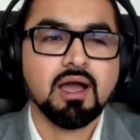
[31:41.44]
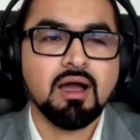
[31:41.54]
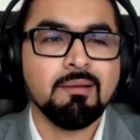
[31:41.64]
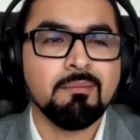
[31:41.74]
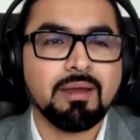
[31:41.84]

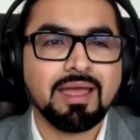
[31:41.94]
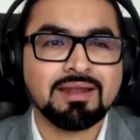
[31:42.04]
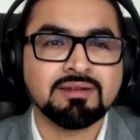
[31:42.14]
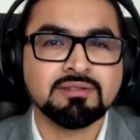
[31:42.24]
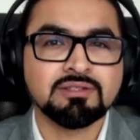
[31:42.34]

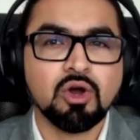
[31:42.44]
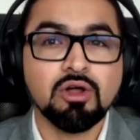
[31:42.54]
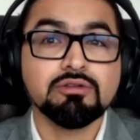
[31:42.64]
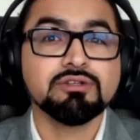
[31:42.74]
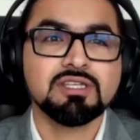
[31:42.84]
And
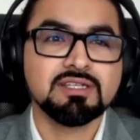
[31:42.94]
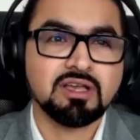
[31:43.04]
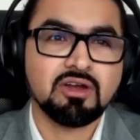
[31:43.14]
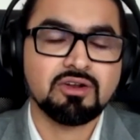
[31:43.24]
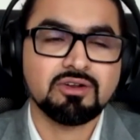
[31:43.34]
all those
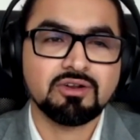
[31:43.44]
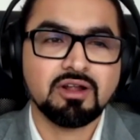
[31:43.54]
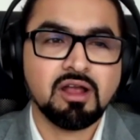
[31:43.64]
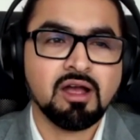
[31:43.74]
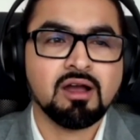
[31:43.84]
things are
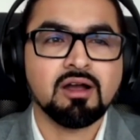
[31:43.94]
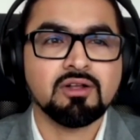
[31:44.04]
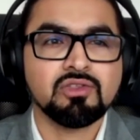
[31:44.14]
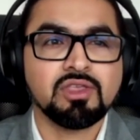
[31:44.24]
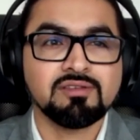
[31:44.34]

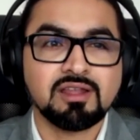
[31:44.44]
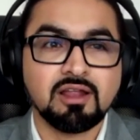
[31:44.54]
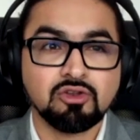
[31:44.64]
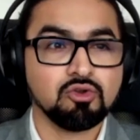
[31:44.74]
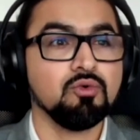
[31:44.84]
things that
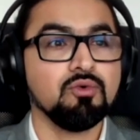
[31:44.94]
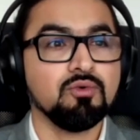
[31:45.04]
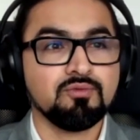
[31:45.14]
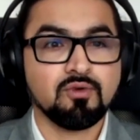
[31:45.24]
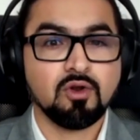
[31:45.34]
I
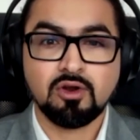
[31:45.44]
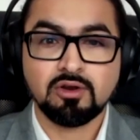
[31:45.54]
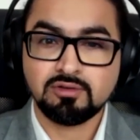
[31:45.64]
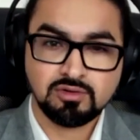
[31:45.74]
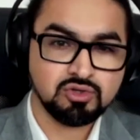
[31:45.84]
do
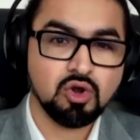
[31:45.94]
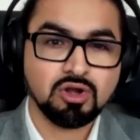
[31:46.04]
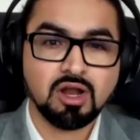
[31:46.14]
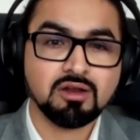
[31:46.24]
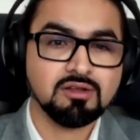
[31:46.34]
for
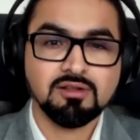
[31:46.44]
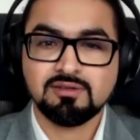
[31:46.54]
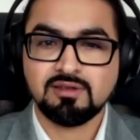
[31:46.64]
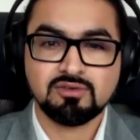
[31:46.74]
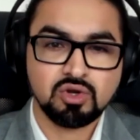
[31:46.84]
short
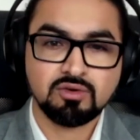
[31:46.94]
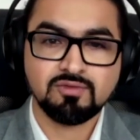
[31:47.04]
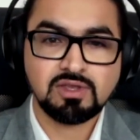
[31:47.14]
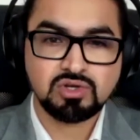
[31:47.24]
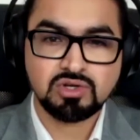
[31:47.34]
articles and short
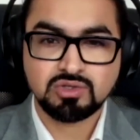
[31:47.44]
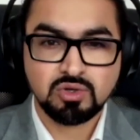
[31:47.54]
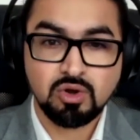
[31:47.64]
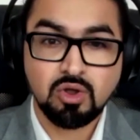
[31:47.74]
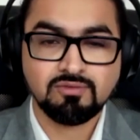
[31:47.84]
features
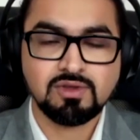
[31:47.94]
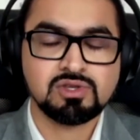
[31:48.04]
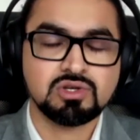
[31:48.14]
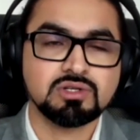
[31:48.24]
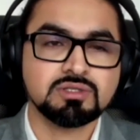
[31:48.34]
or long
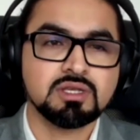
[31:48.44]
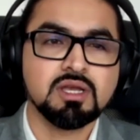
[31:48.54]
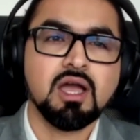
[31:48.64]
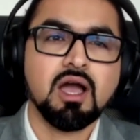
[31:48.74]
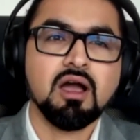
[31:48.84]
features
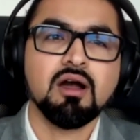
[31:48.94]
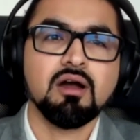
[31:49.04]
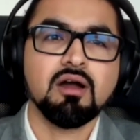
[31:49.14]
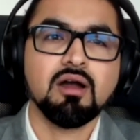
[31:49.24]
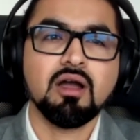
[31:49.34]

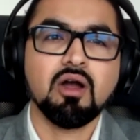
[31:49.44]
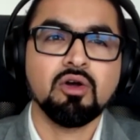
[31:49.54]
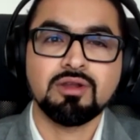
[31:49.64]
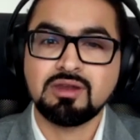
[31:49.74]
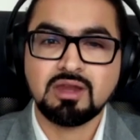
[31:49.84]

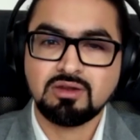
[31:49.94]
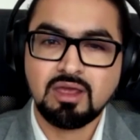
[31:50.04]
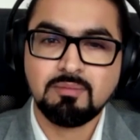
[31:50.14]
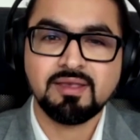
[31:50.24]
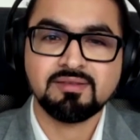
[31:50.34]
on a
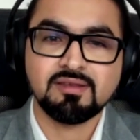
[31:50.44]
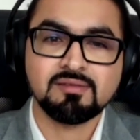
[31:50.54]
day-to-day basis.